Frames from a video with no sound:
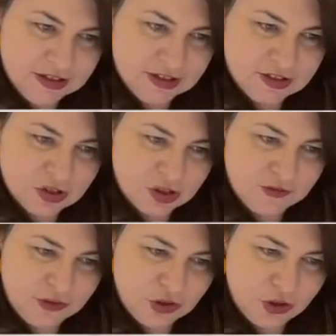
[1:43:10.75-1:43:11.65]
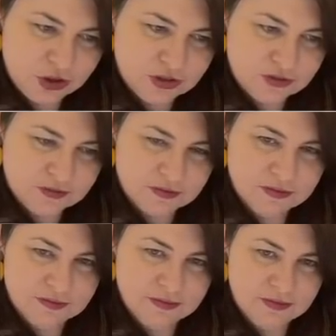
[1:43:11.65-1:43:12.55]
So if you're not
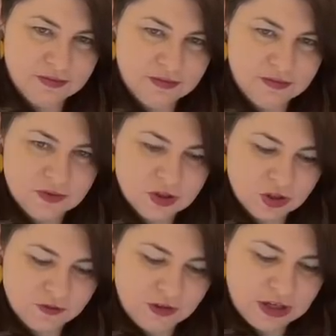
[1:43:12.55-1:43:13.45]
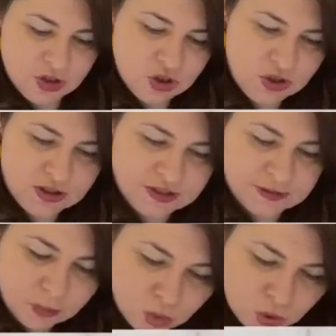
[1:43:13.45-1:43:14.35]
sort of into the
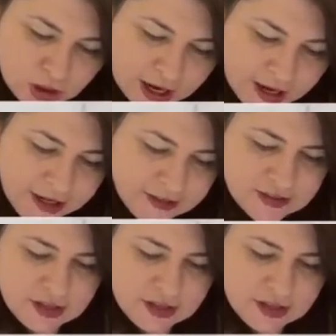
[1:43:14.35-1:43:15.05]
small cards,